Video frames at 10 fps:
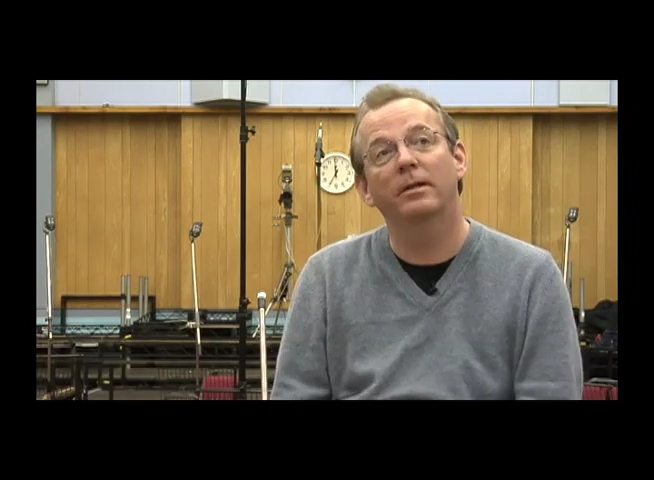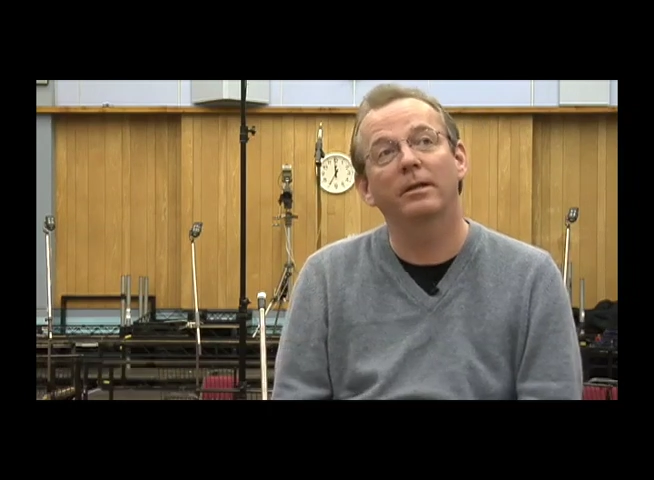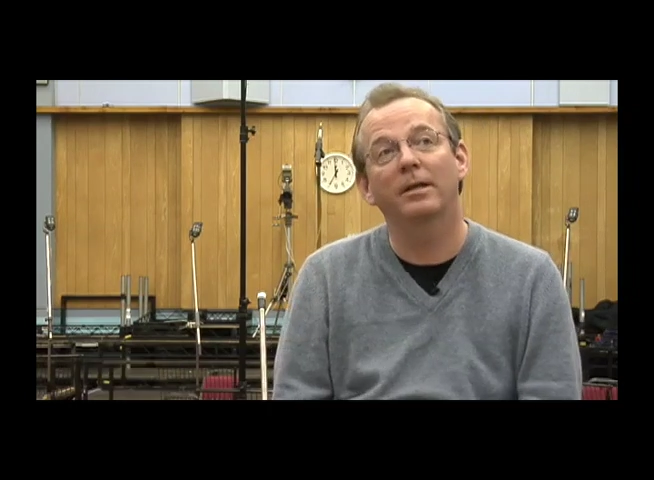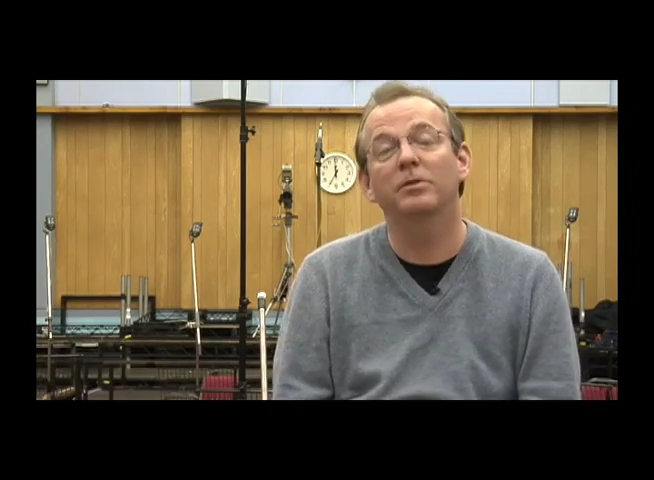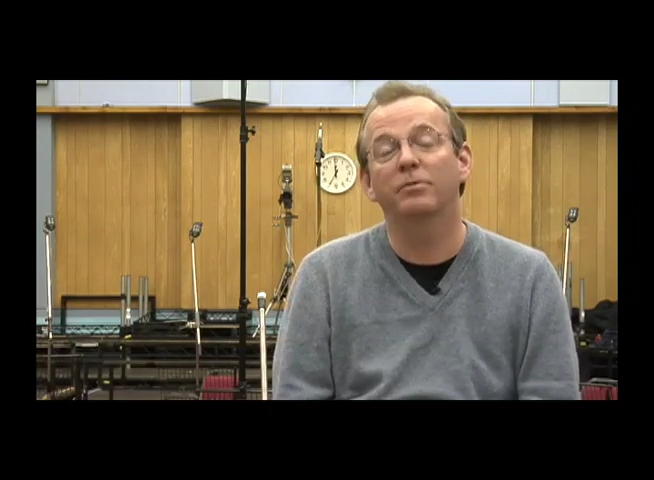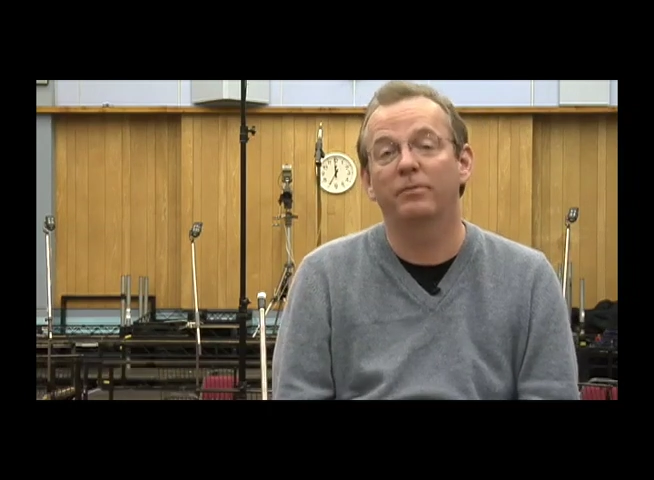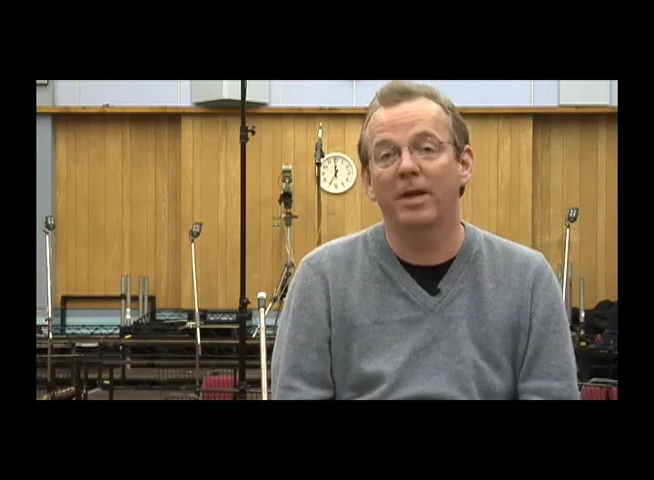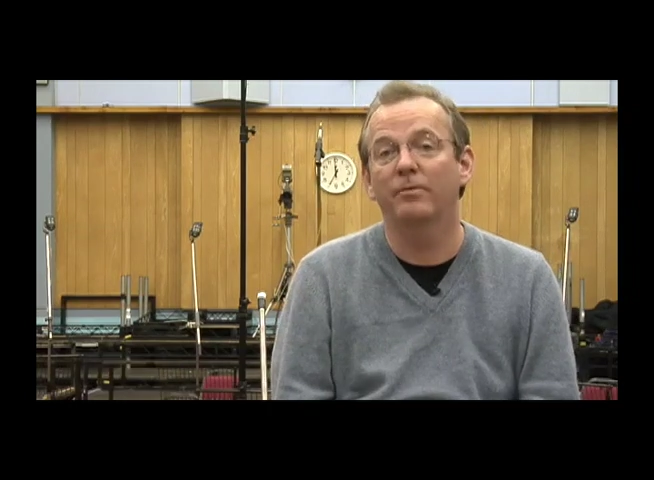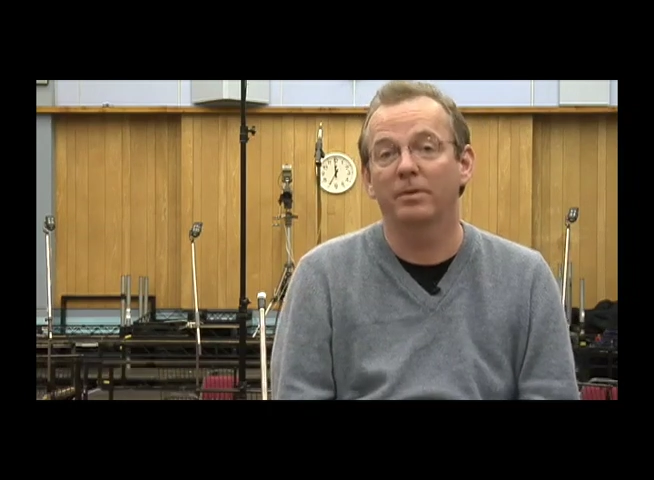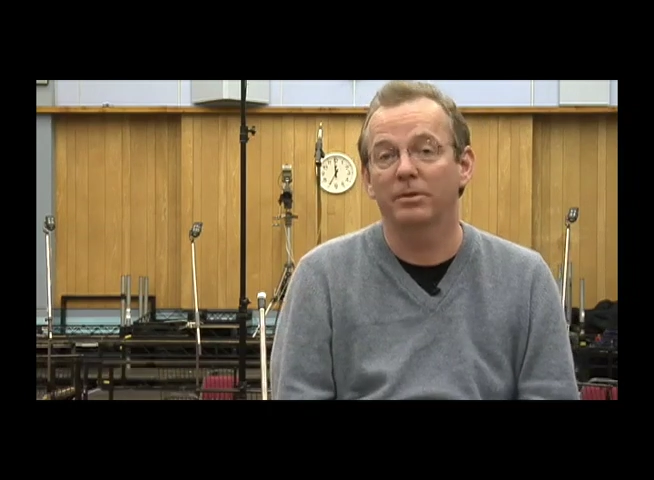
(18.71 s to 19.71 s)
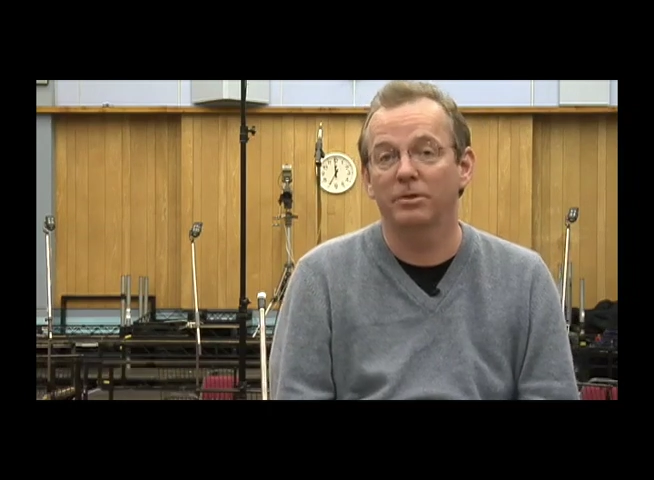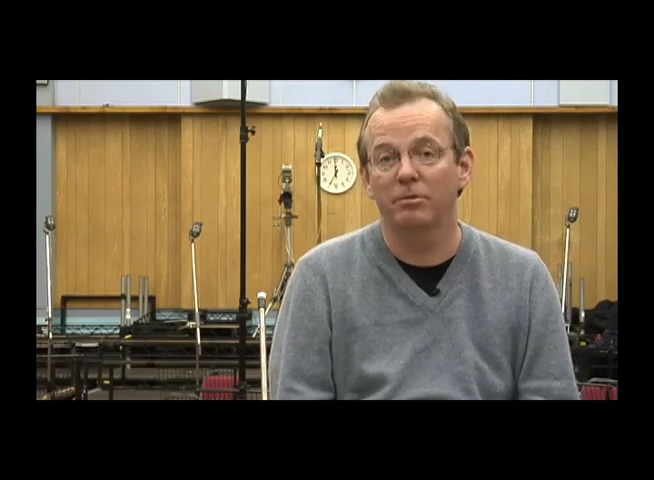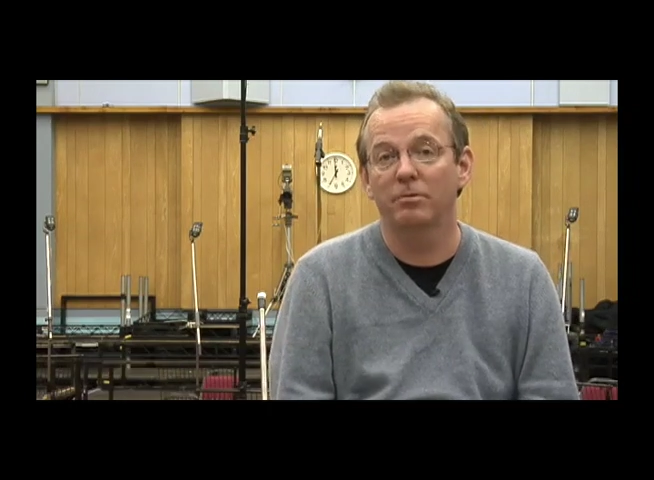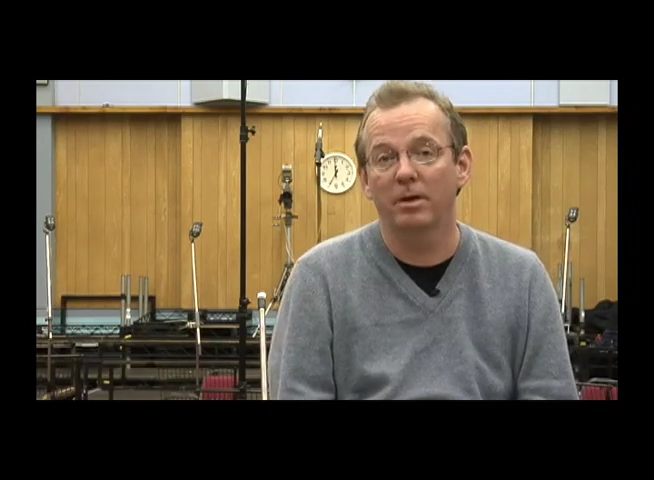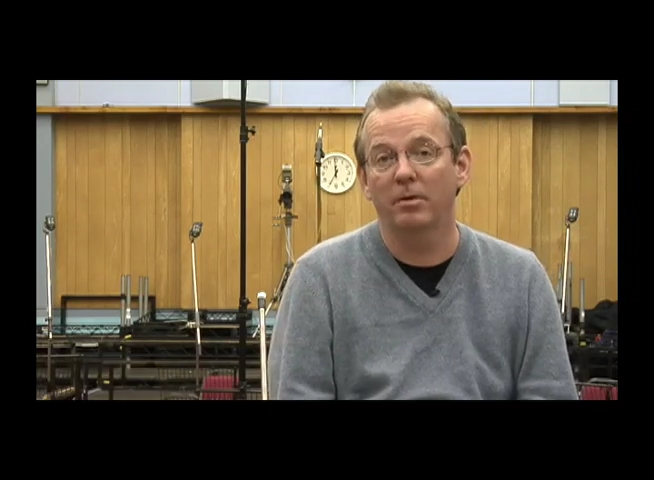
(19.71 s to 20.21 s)
his favorite
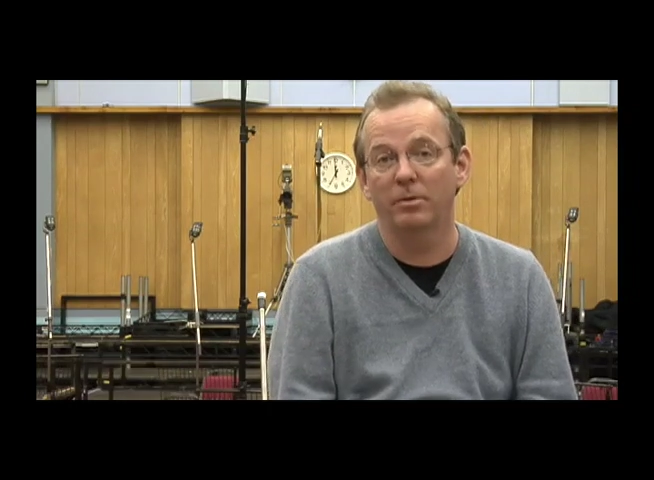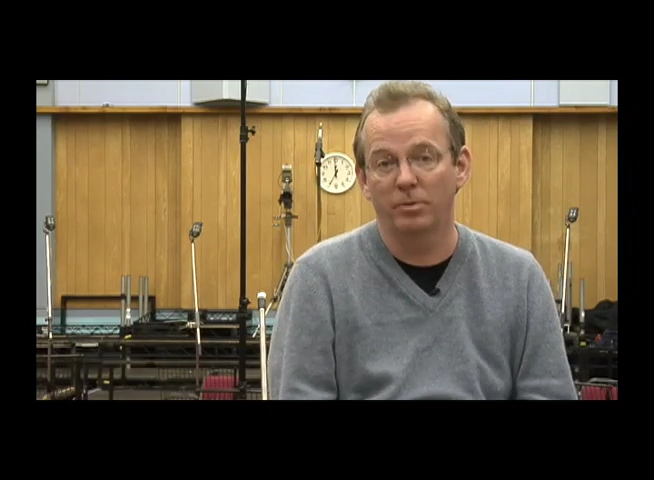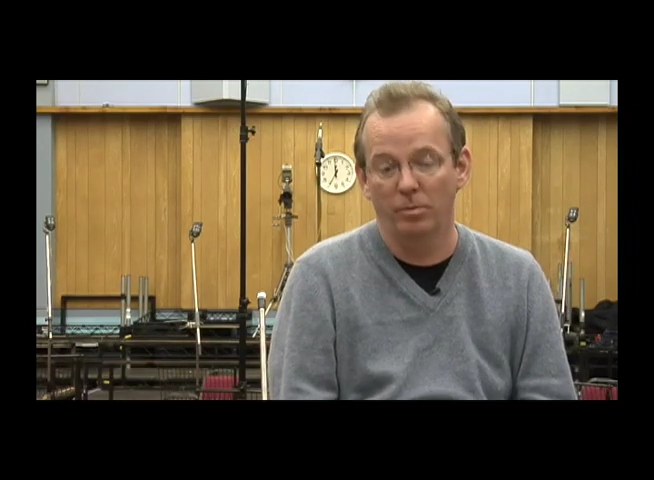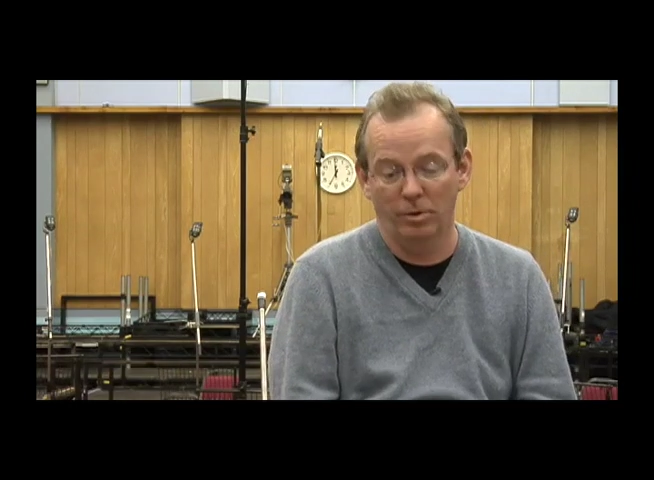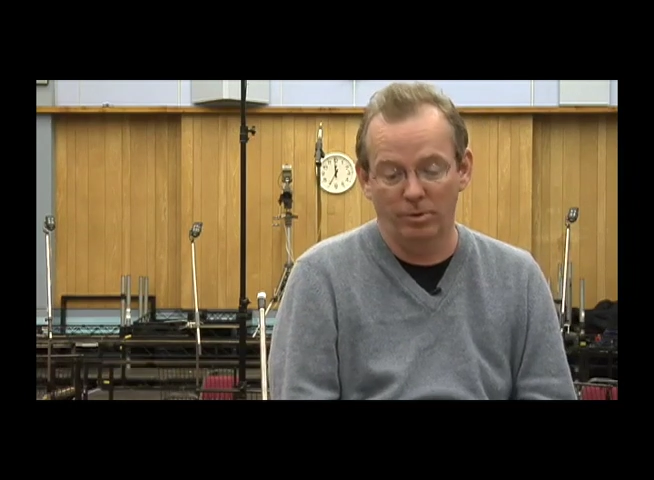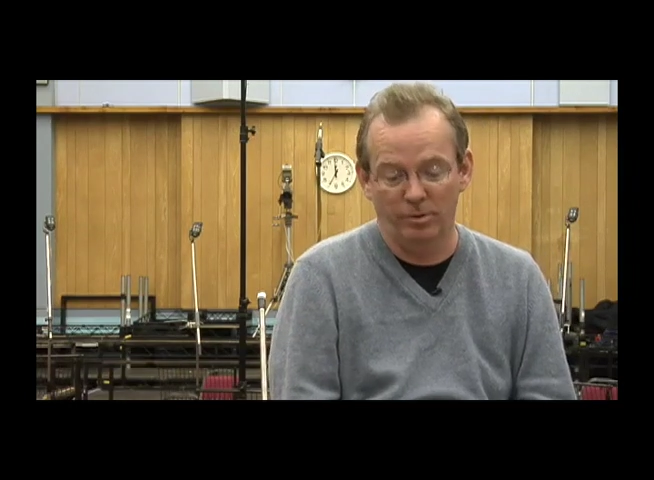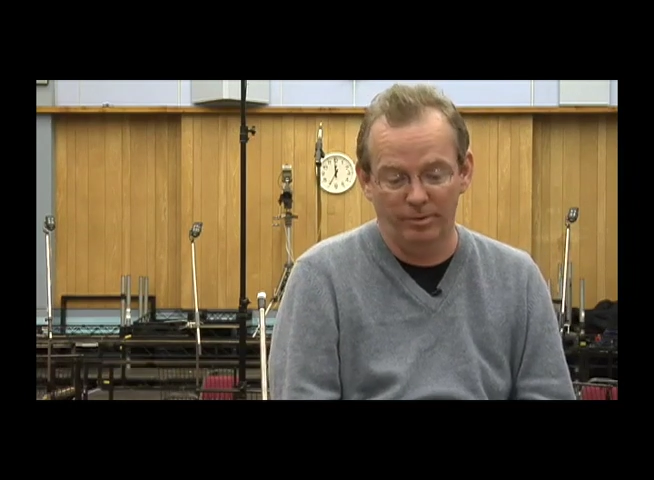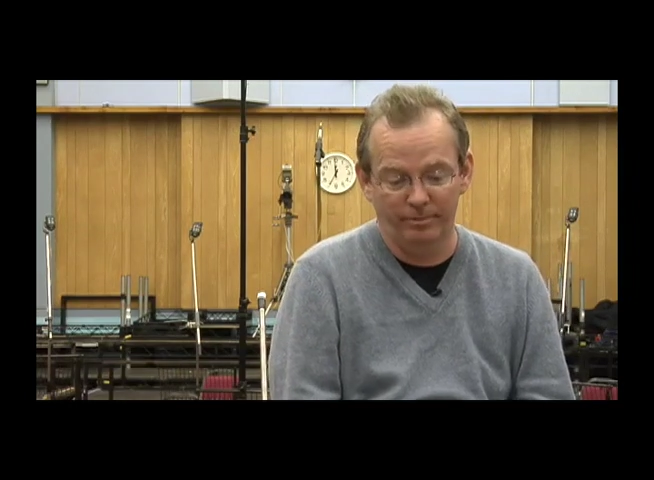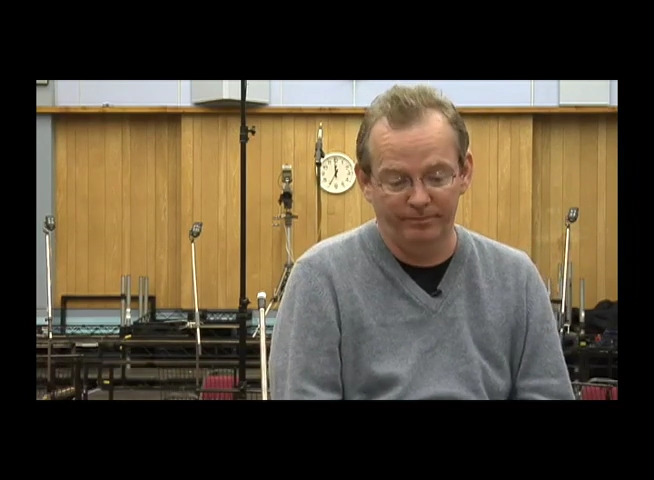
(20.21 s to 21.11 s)
studio in the world.